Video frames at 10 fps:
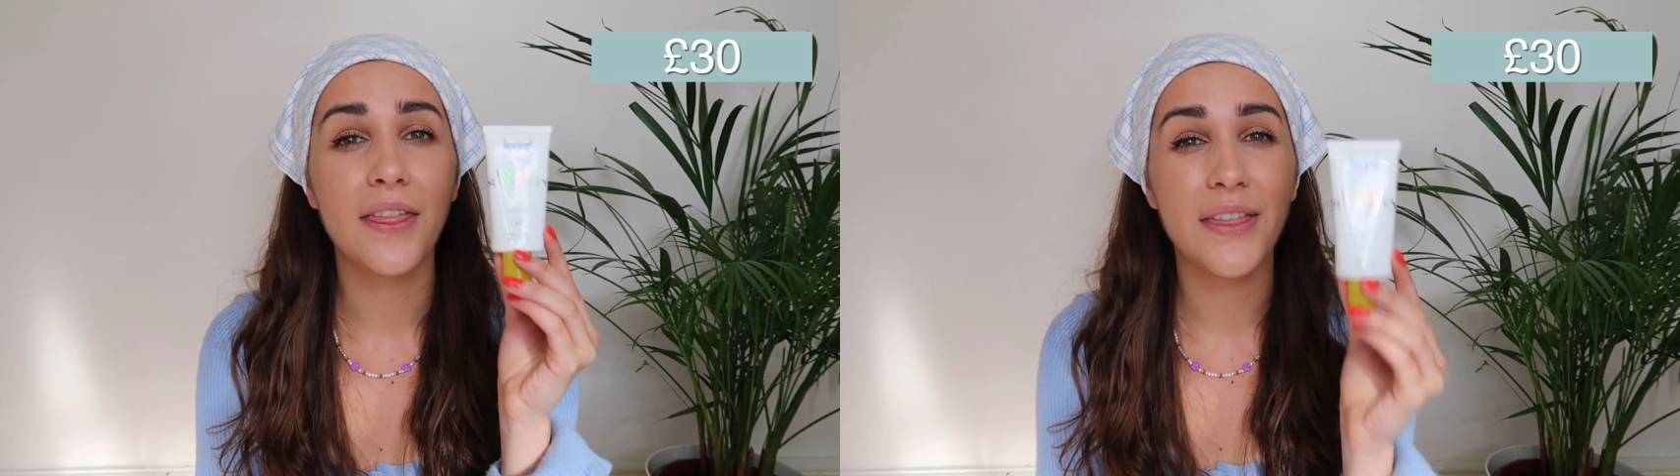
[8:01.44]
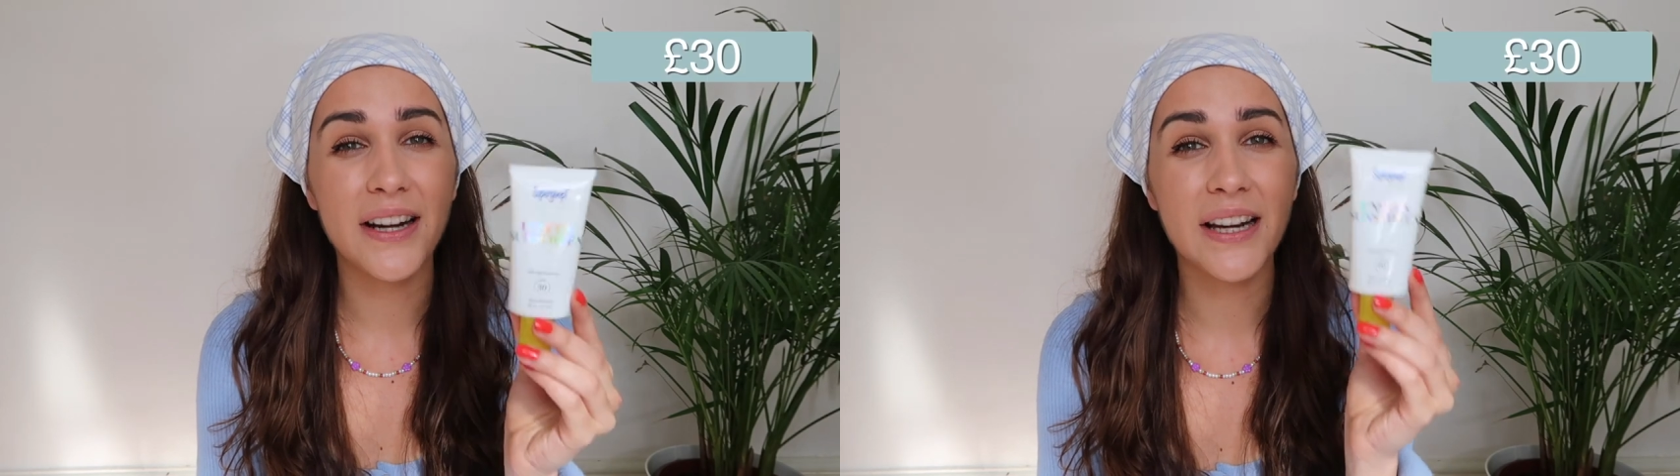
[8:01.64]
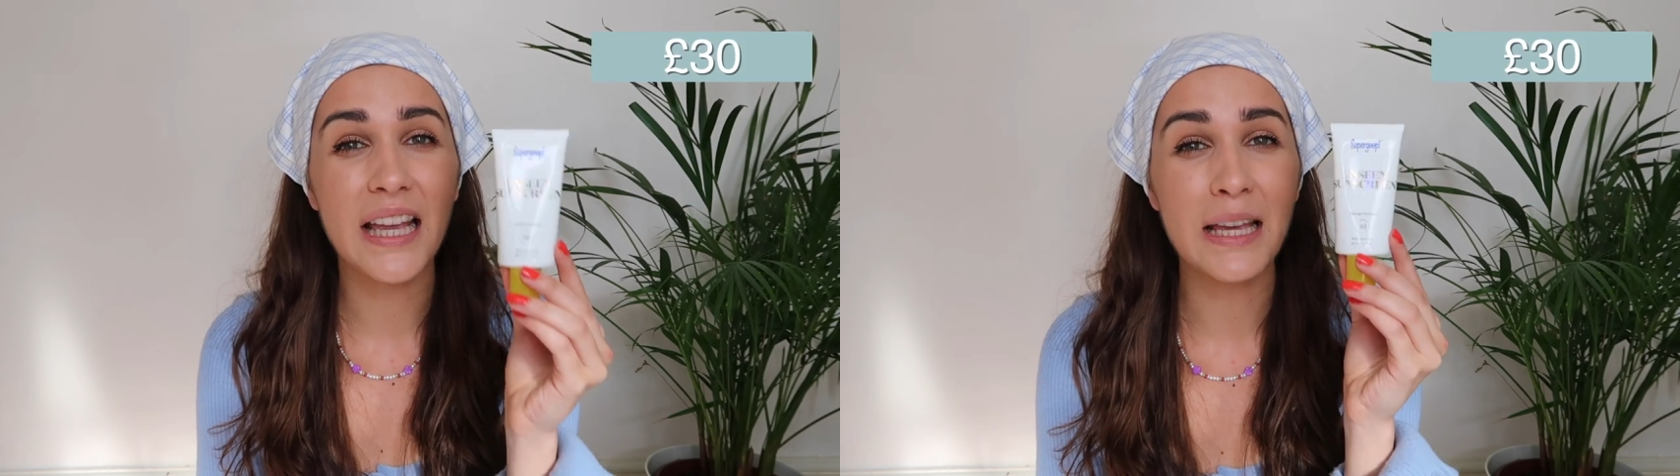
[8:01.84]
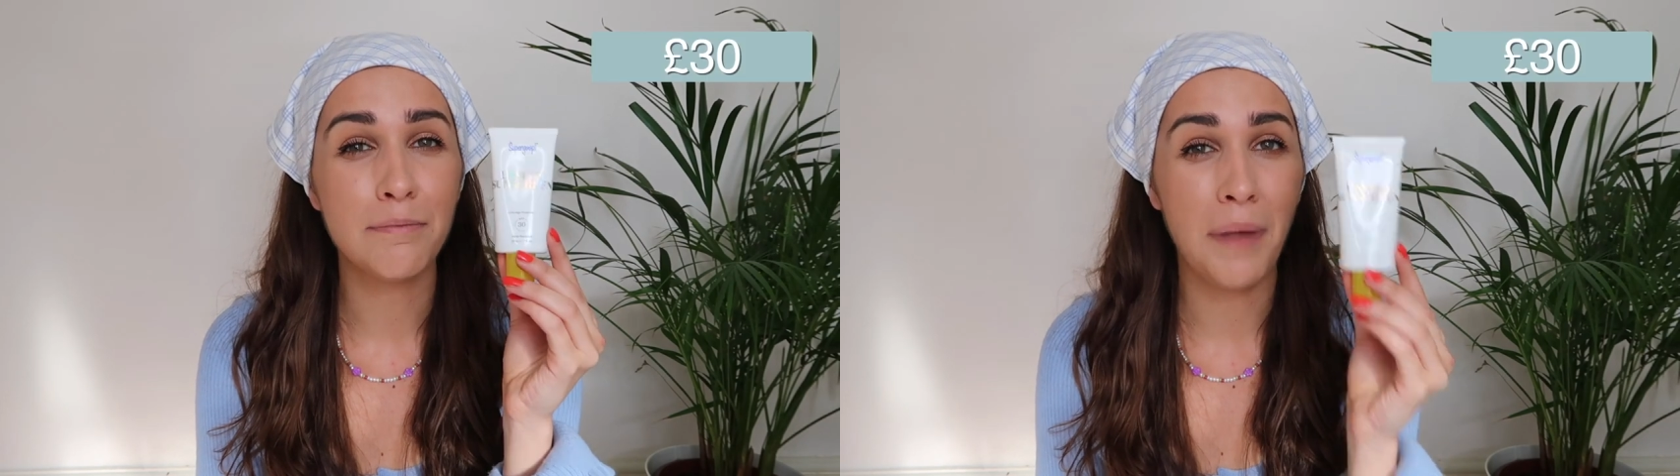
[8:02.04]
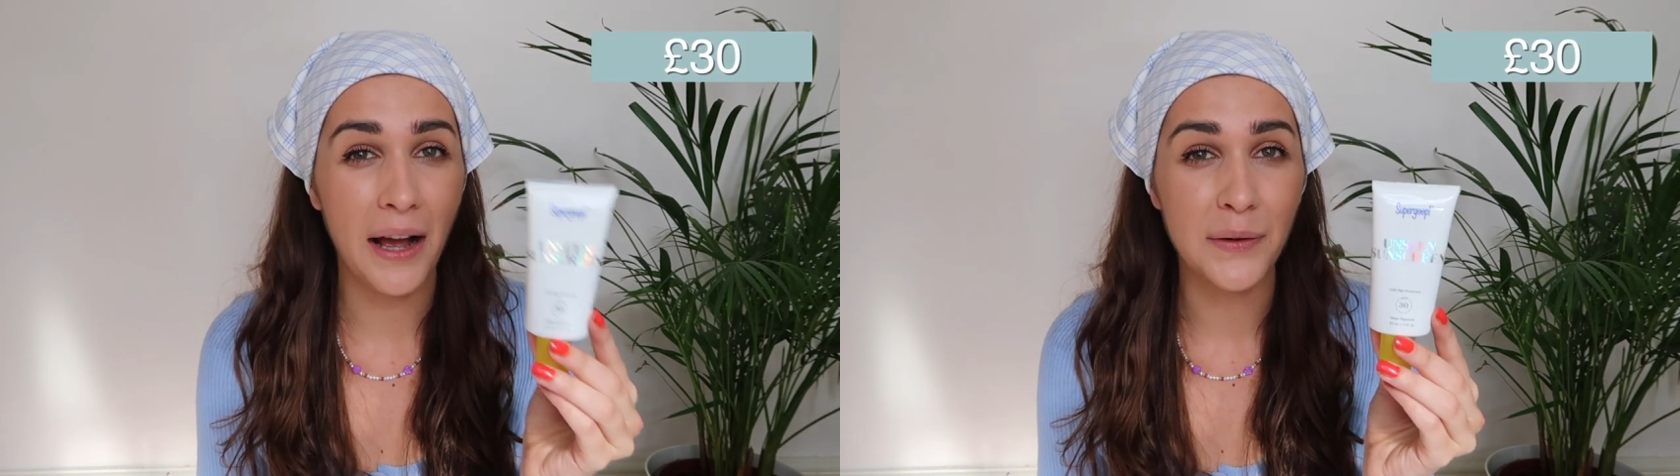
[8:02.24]

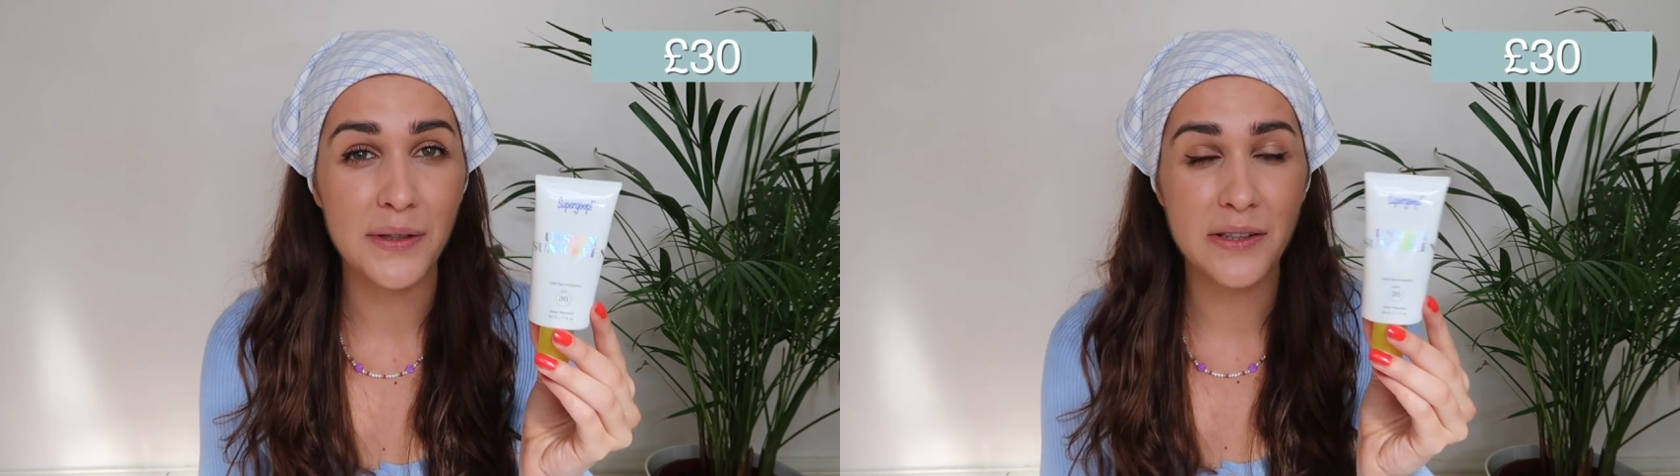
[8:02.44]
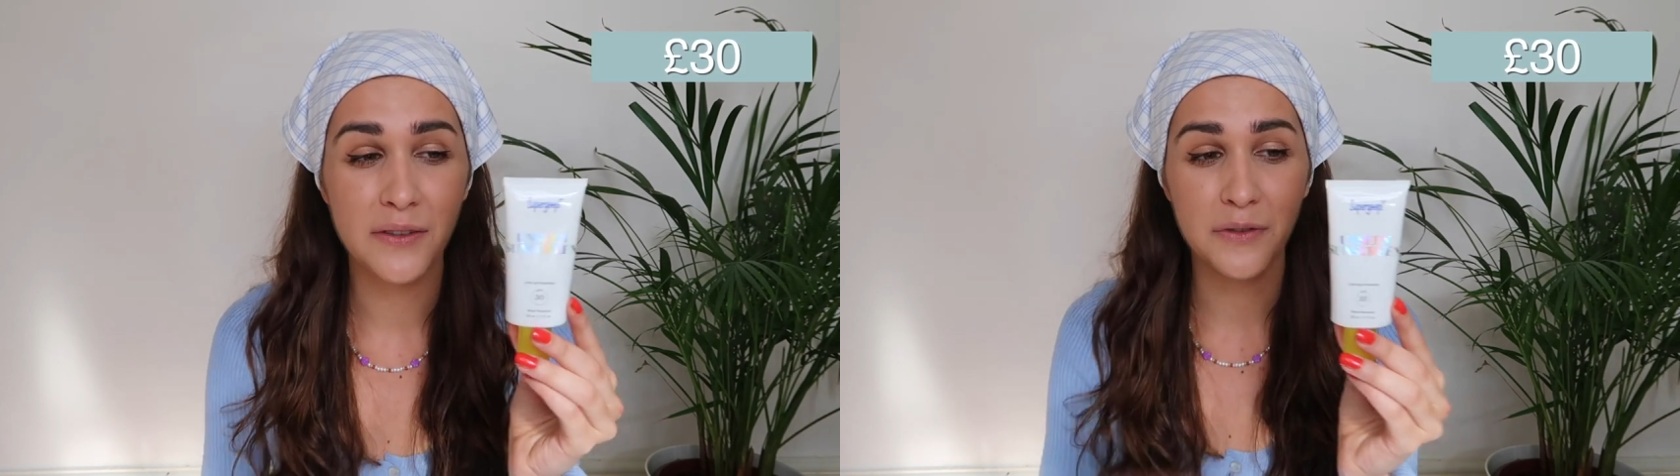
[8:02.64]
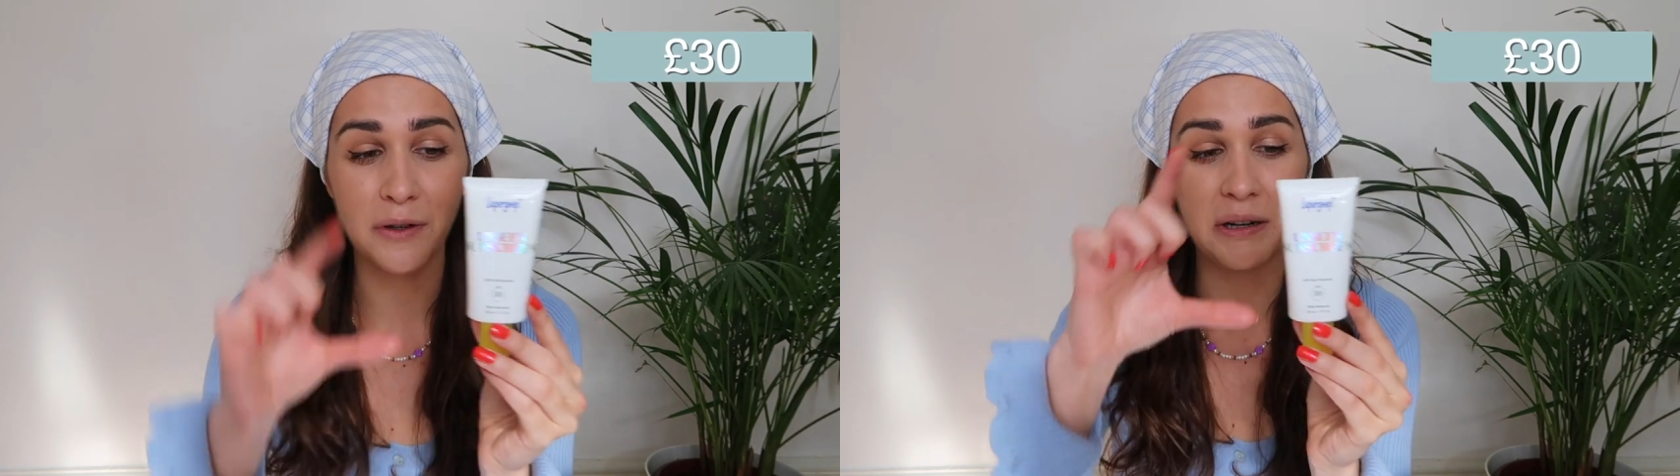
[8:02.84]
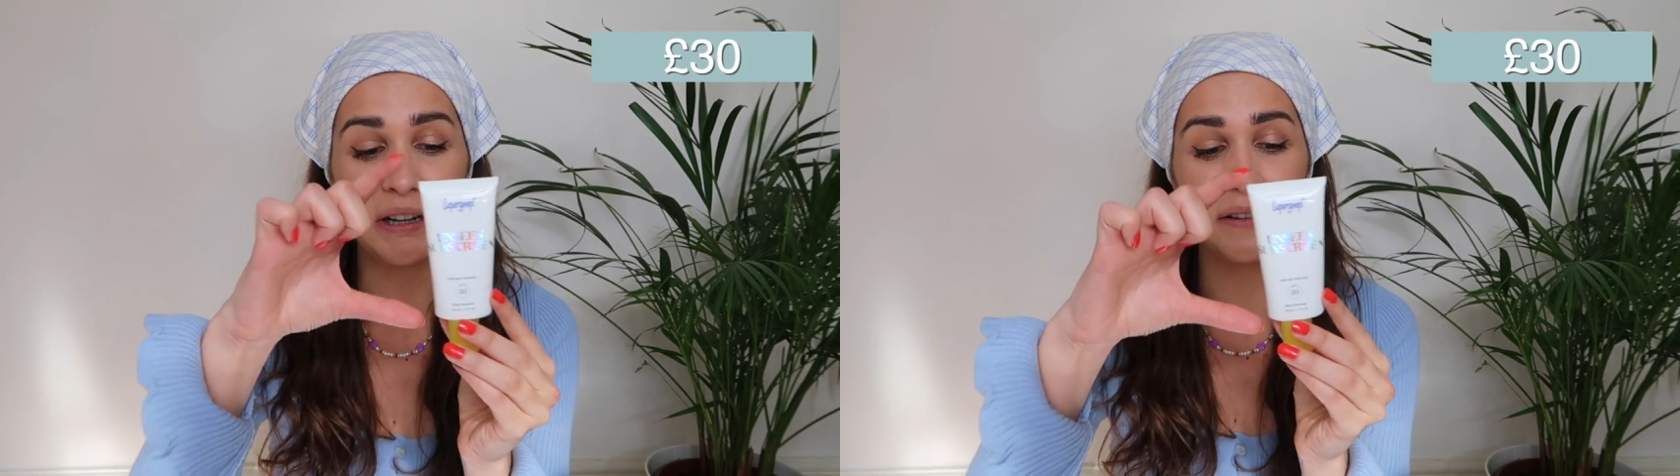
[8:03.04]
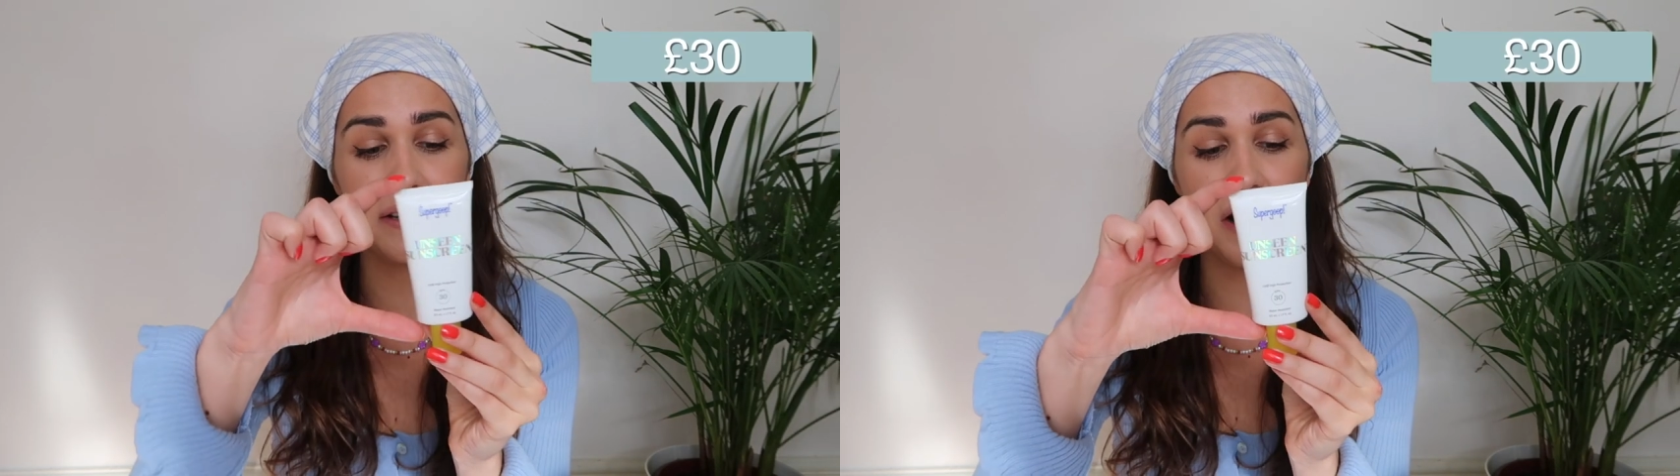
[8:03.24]
£30
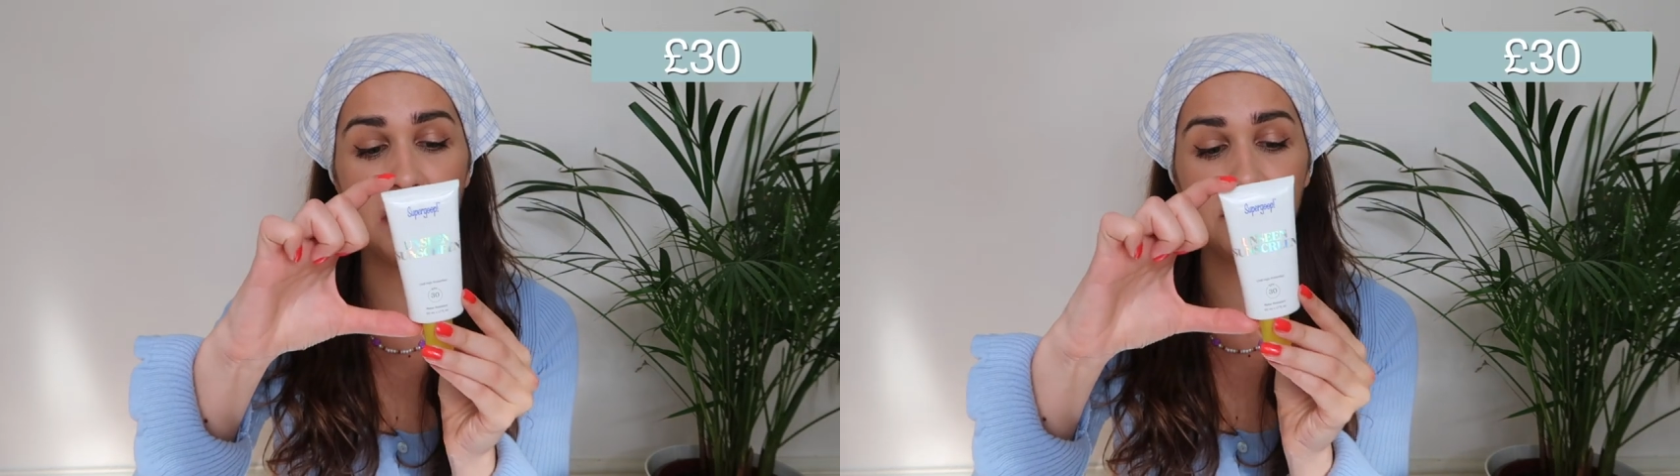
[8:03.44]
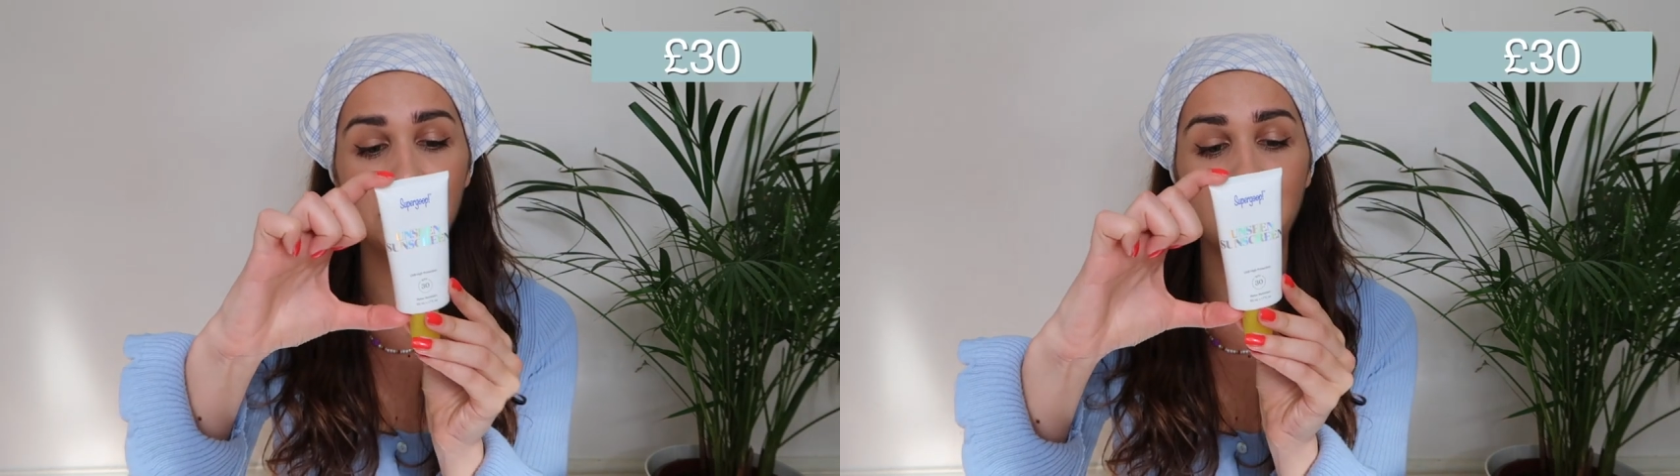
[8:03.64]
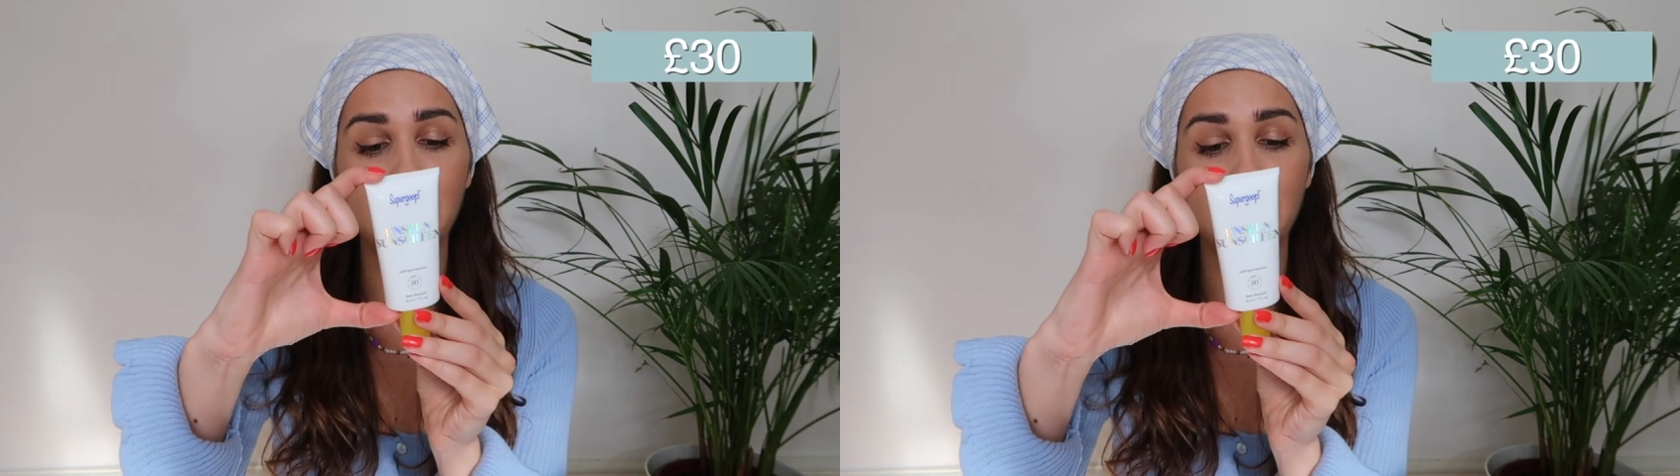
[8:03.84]
for, you know,